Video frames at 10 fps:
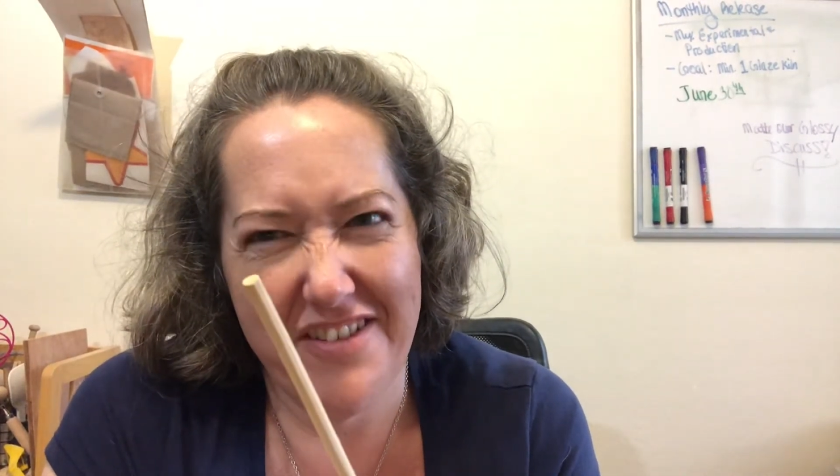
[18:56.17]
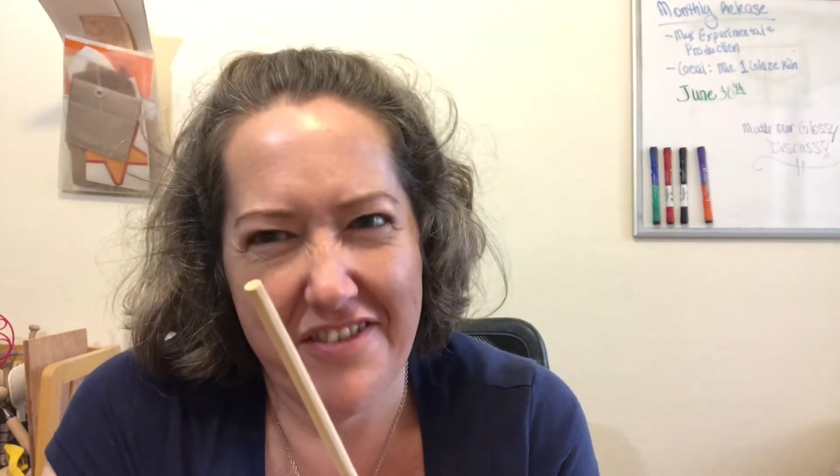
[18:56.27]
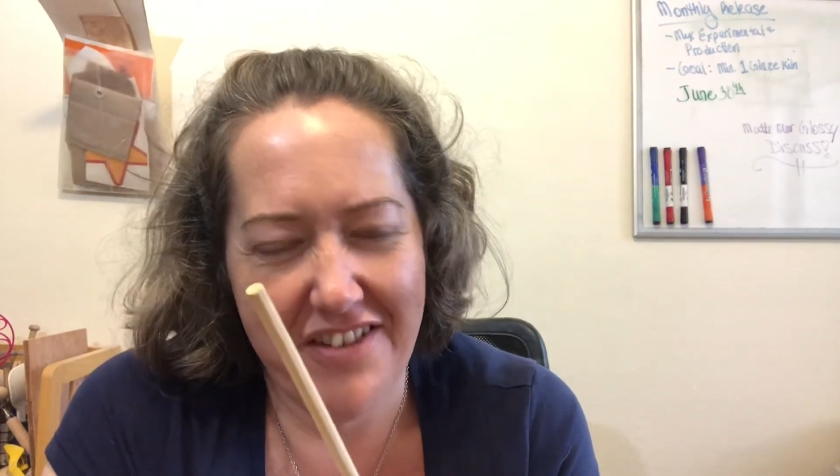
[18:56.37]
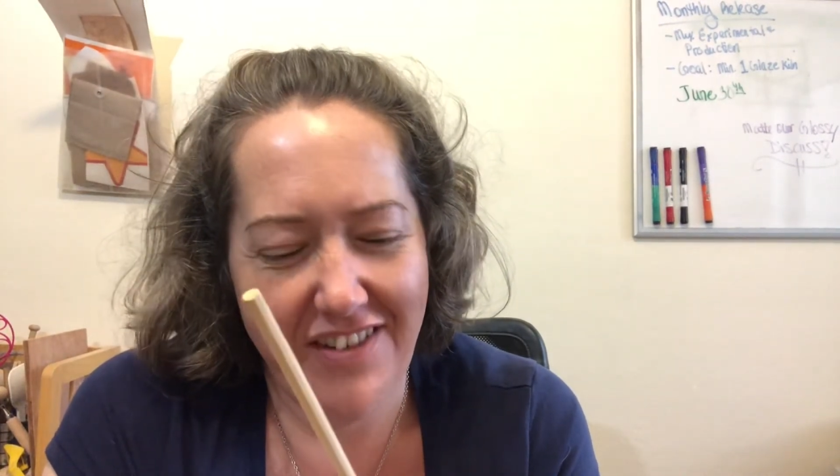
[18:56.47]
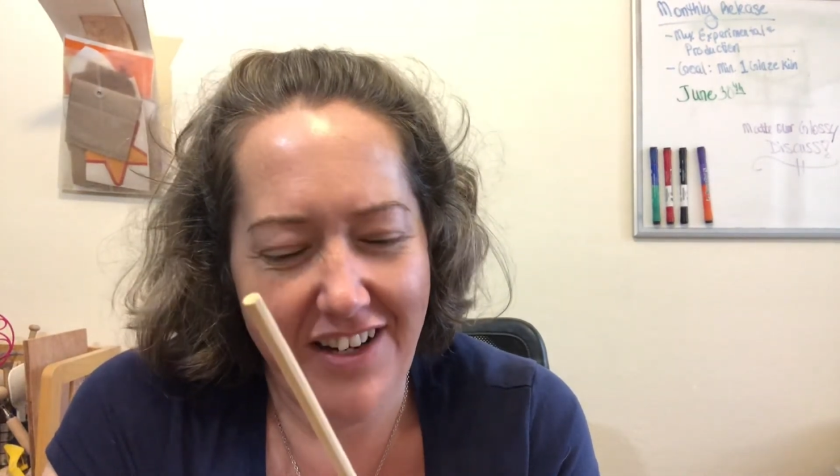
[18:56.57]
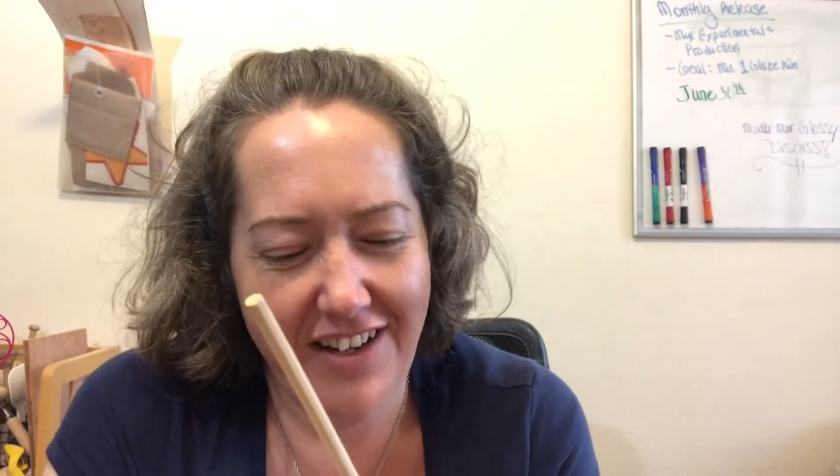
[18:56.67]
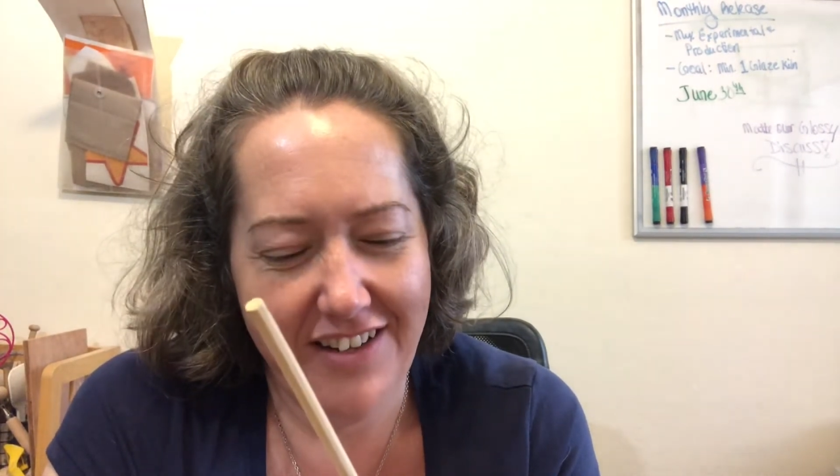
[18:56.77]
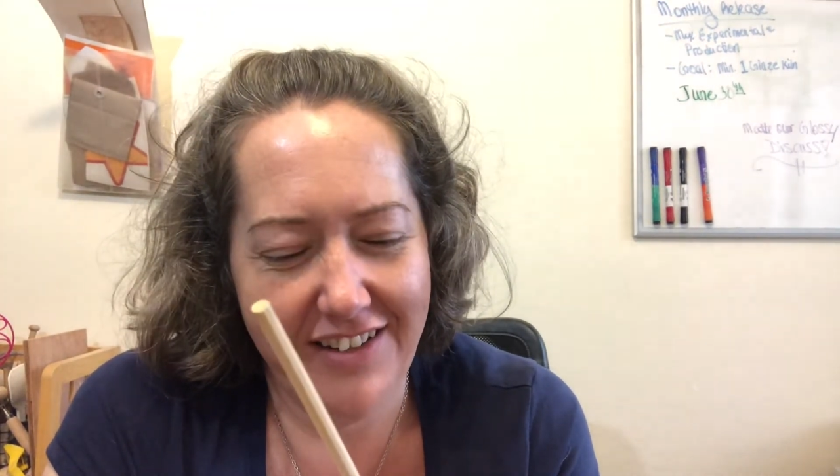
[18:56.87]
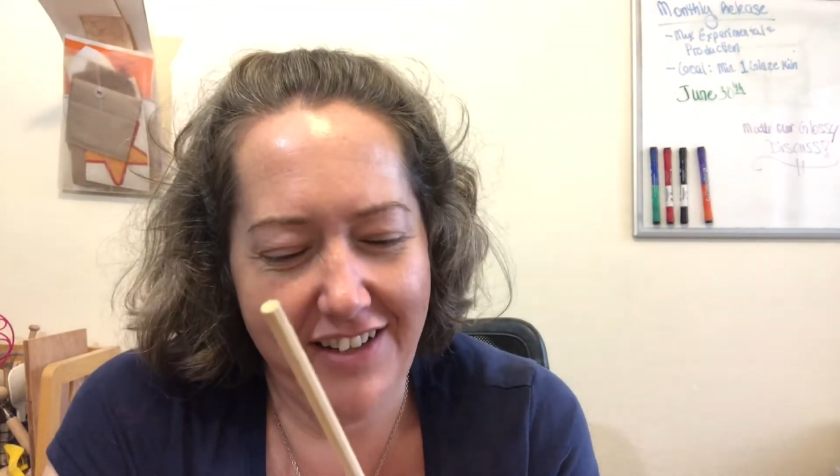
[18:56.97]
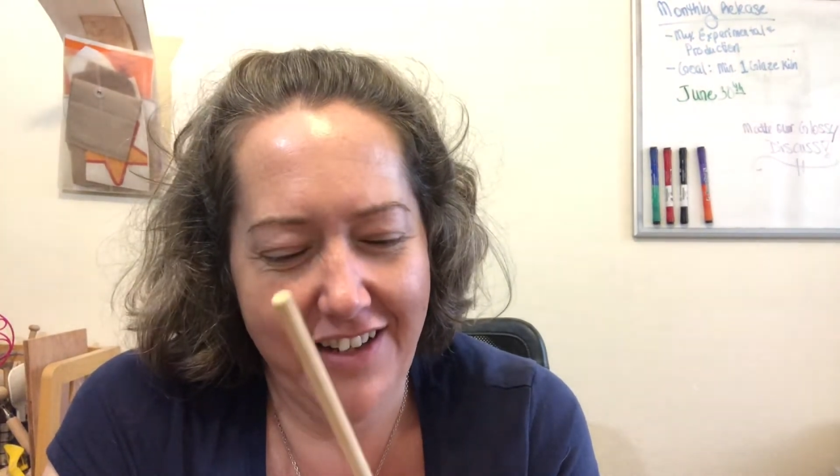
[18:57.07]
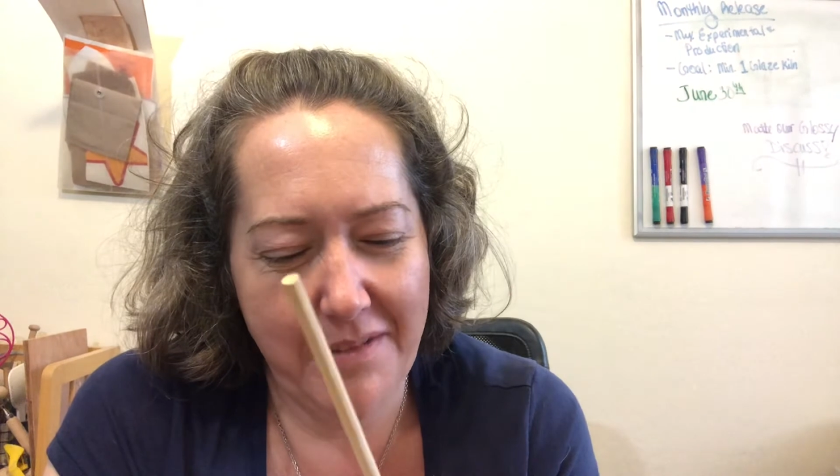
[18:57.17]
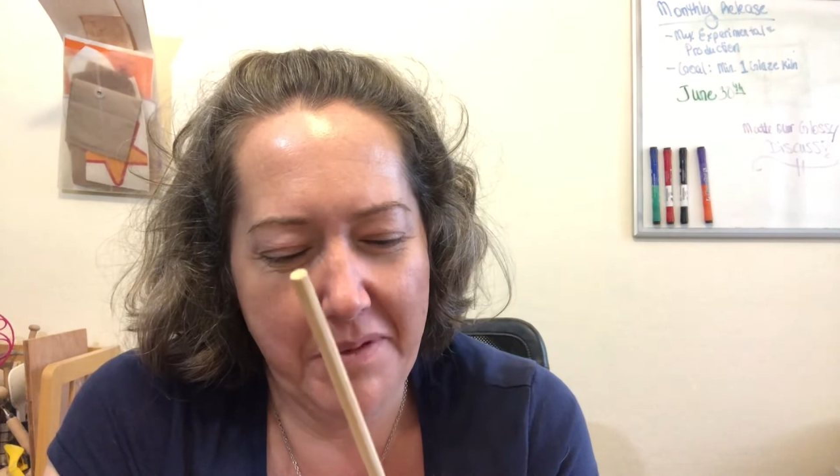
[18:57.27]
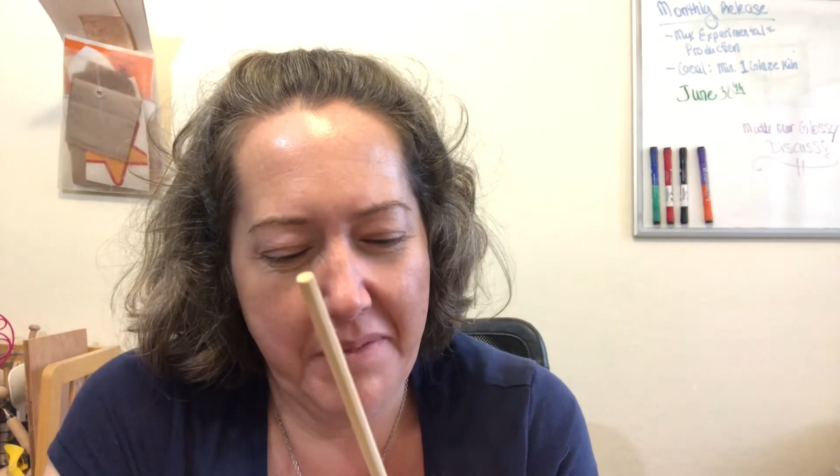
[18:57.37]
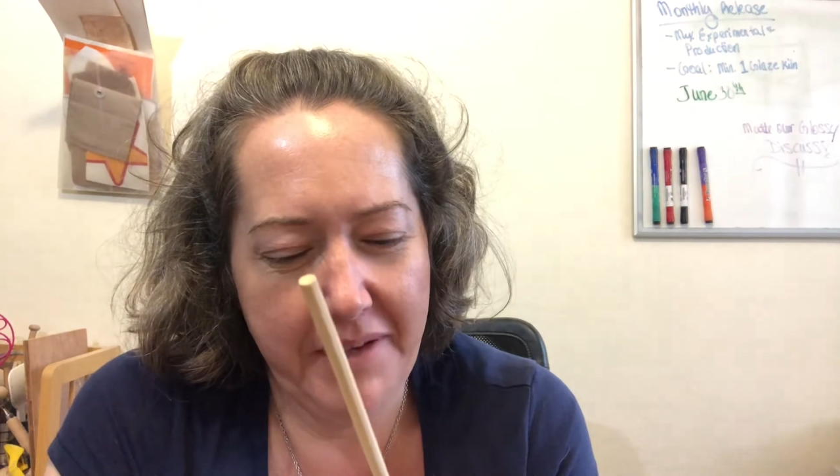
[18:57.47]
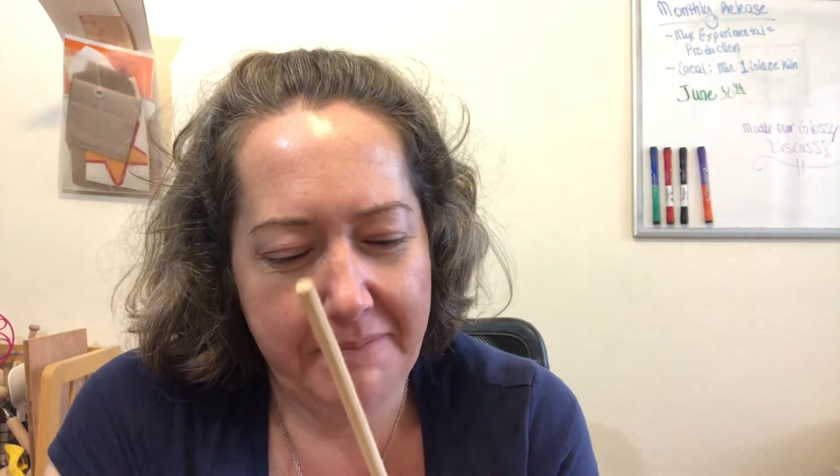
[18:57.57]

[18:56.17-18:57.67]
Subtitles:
for the video I'd clean it up a bit.